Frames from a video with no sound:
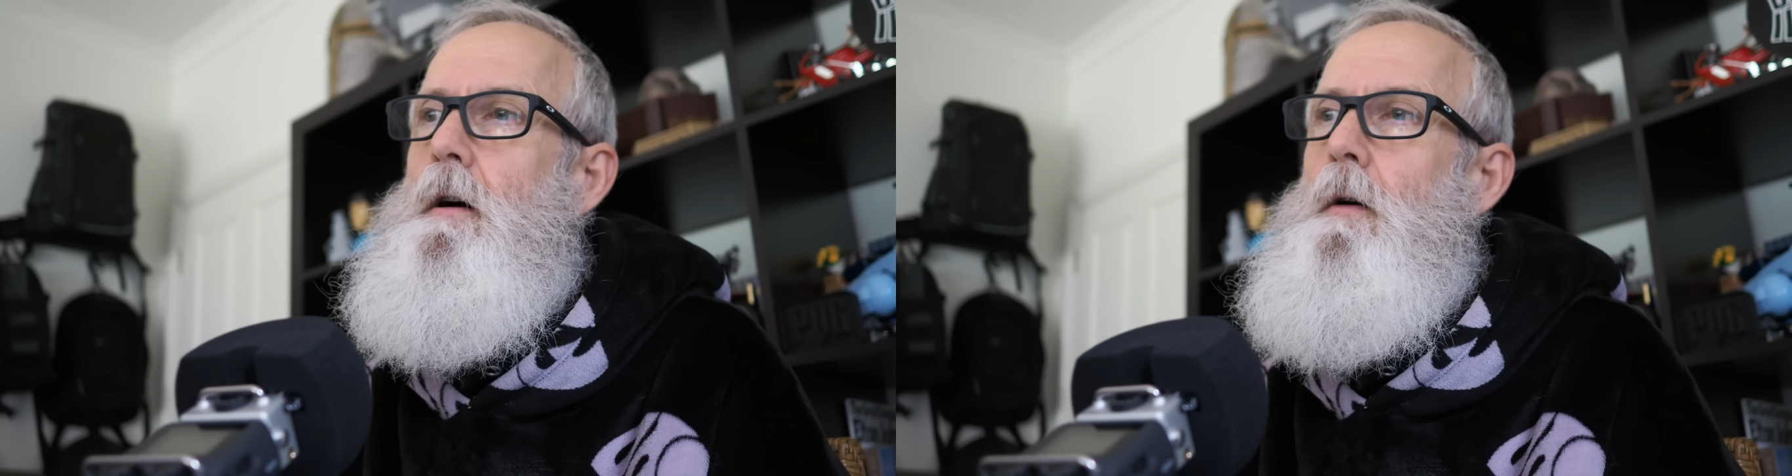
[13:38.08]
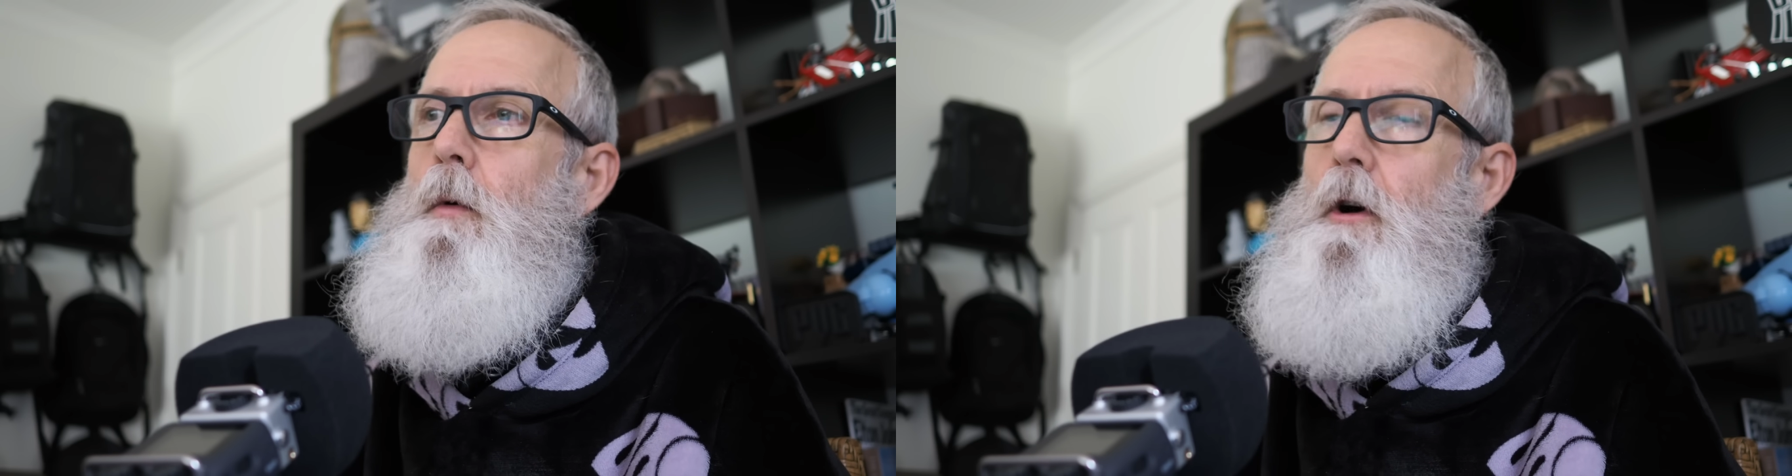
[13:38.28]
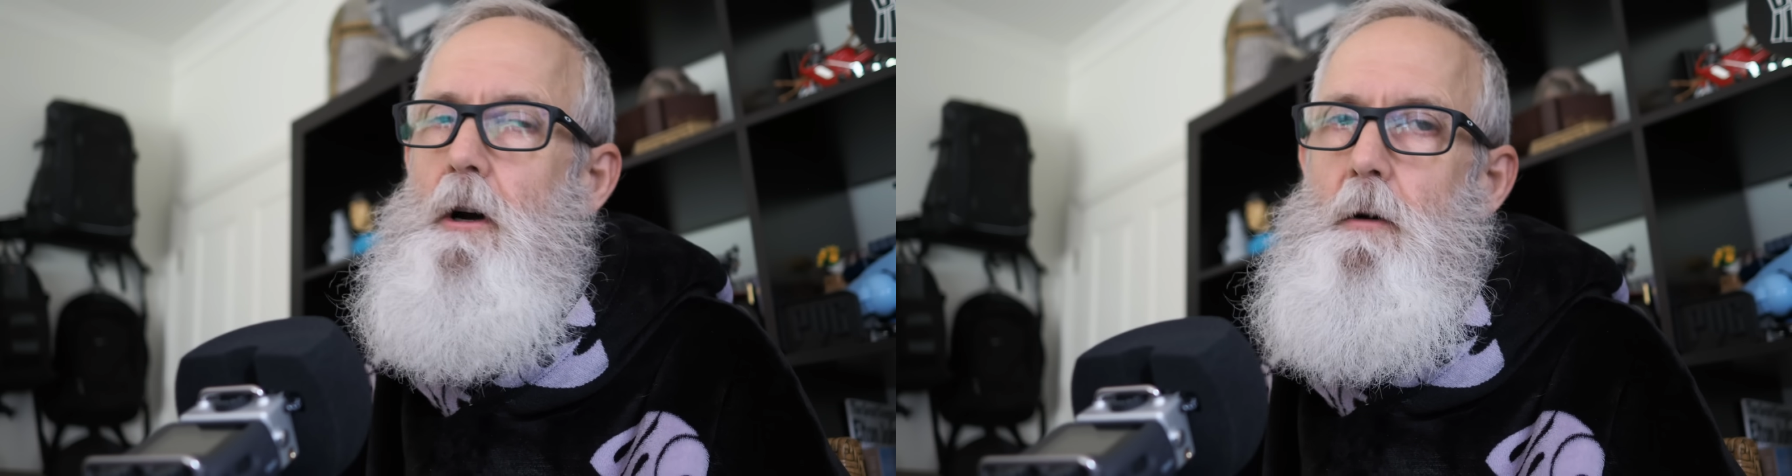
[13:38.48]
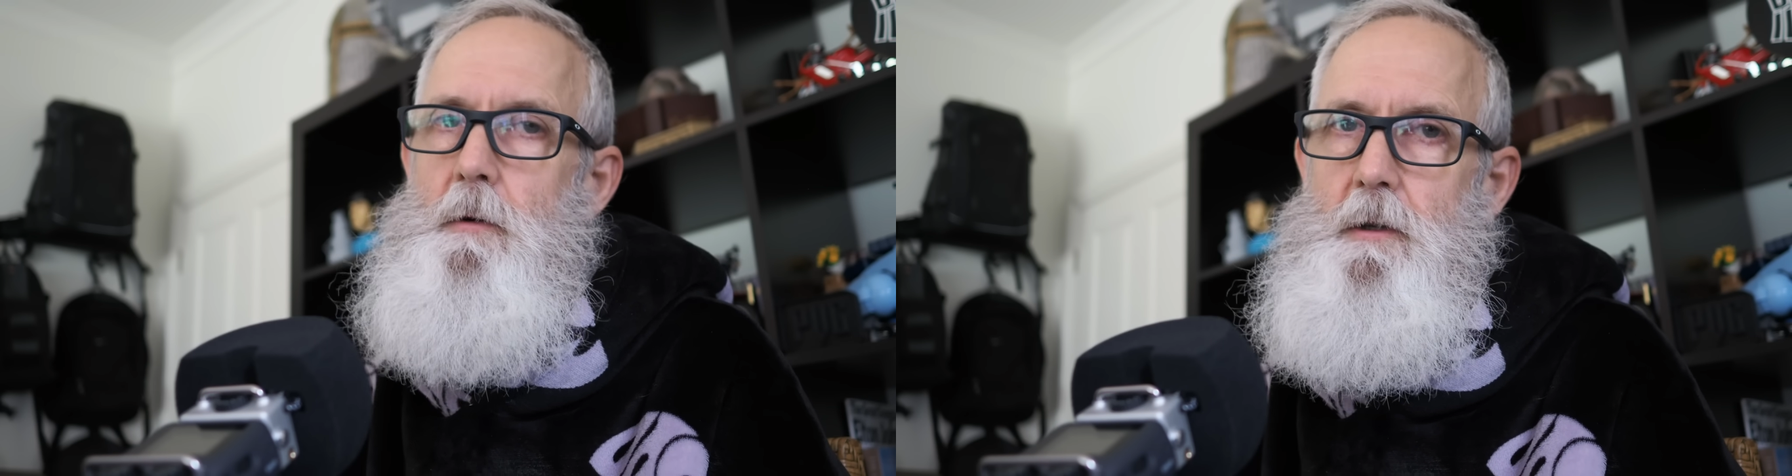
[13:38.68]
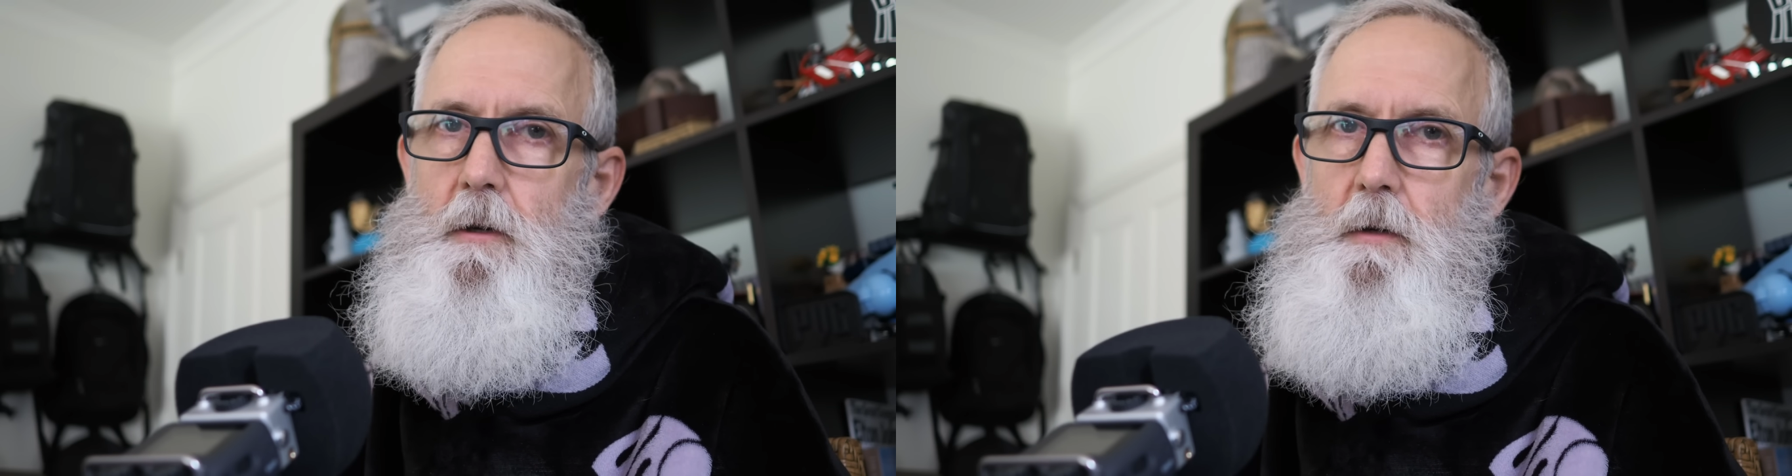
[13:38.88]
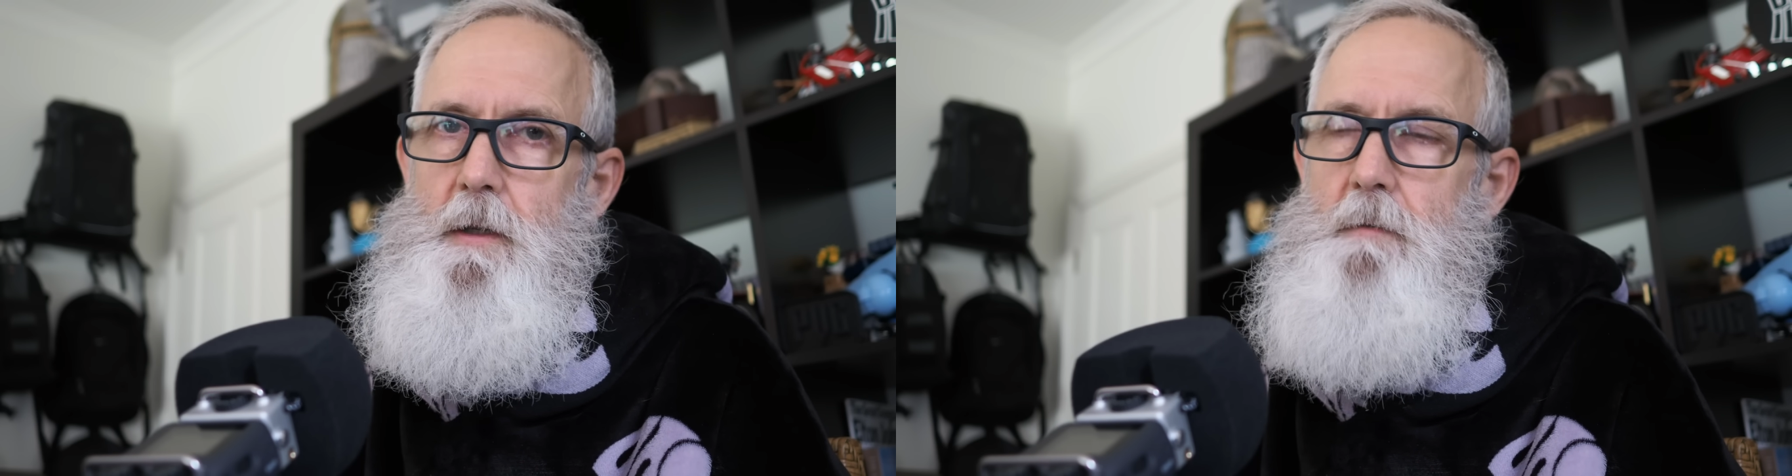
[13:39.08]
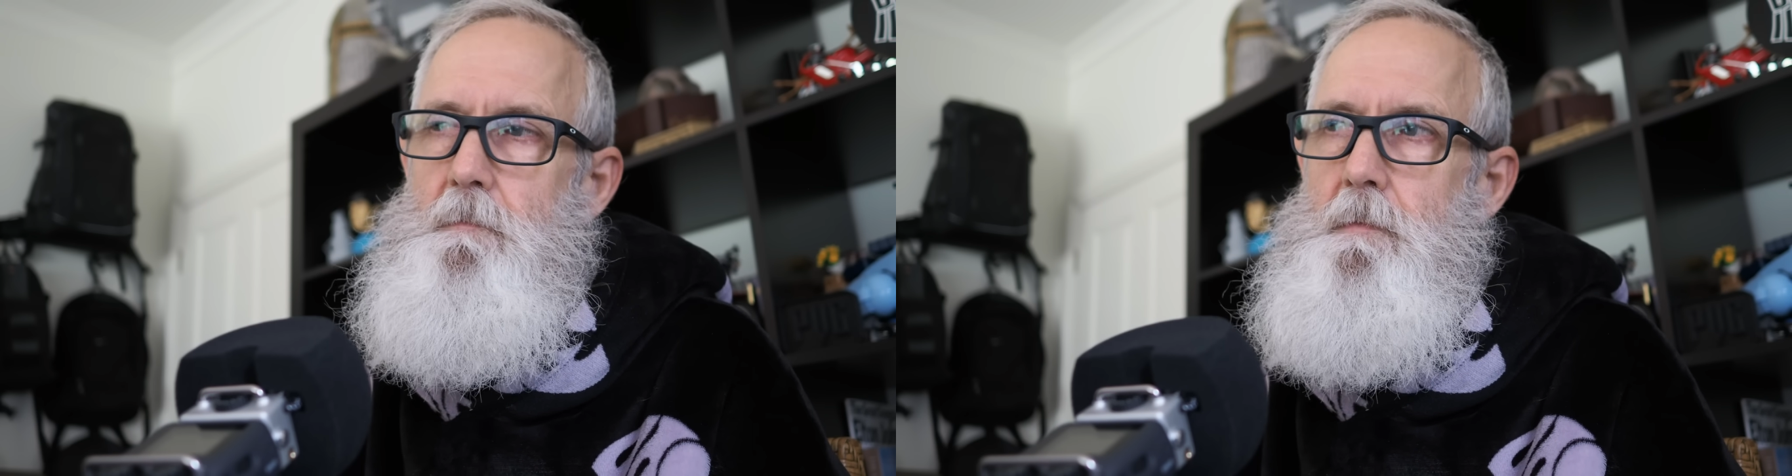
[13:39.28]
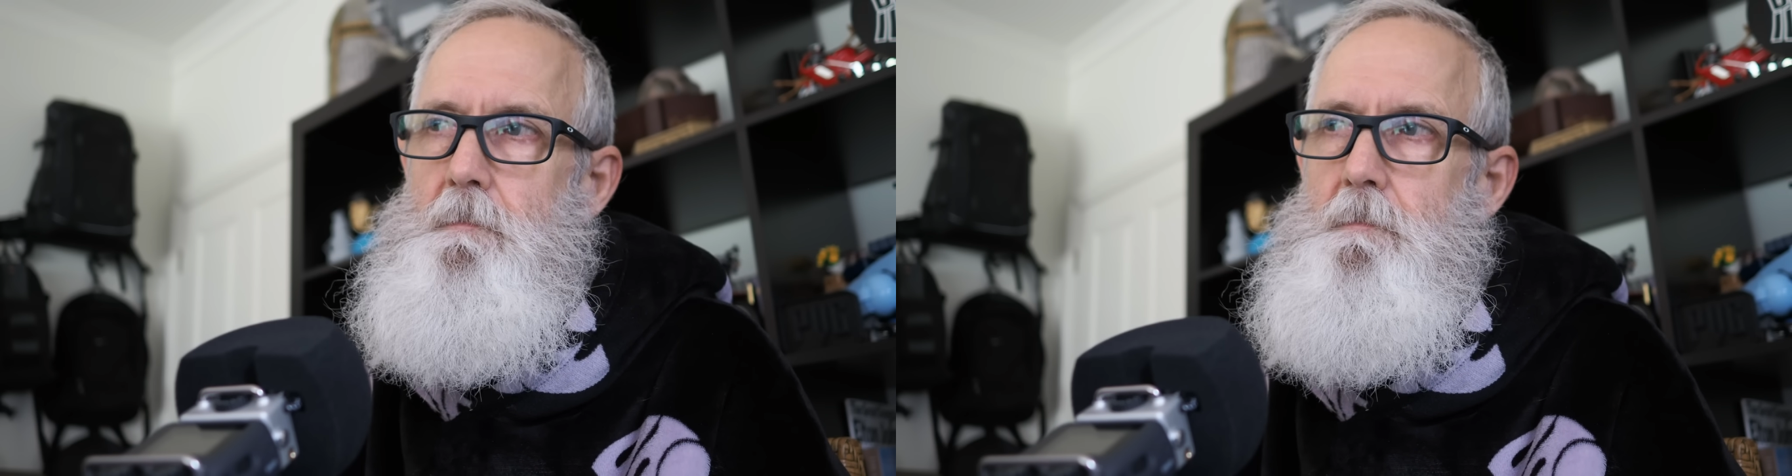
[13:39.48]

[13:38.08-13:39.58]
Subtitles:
What I would do is